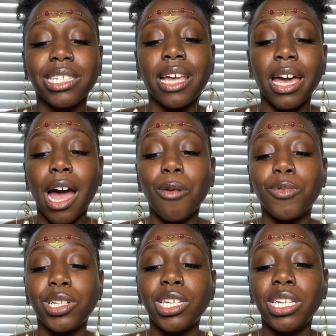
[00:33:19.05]
like,
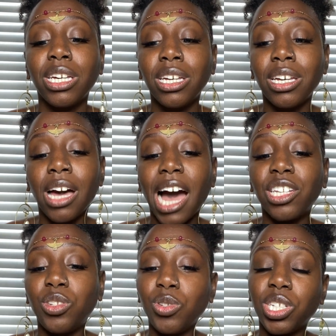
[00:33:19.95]
I
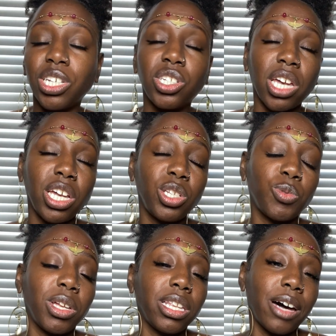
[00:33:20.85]
do see a change
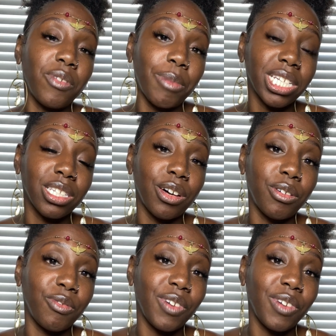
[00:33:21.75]
with love of myself.